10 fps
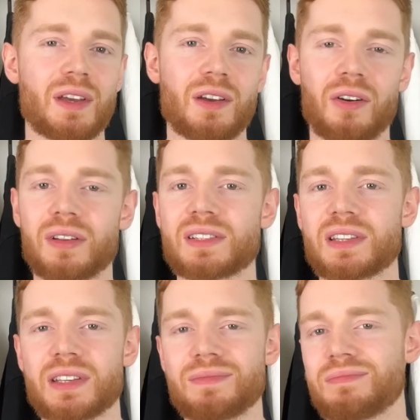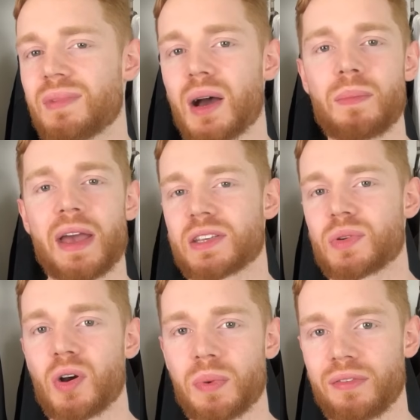honestly, I may as
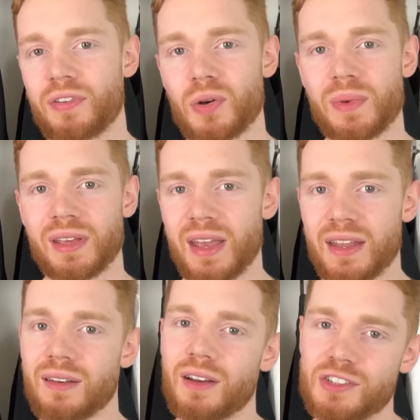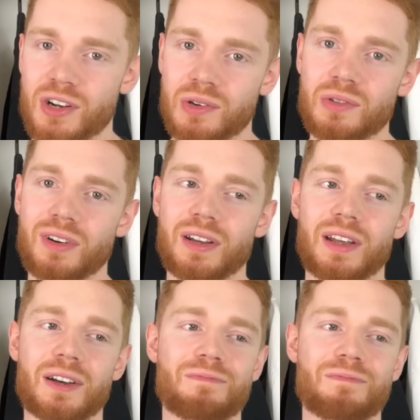well be filming in a jungle right now.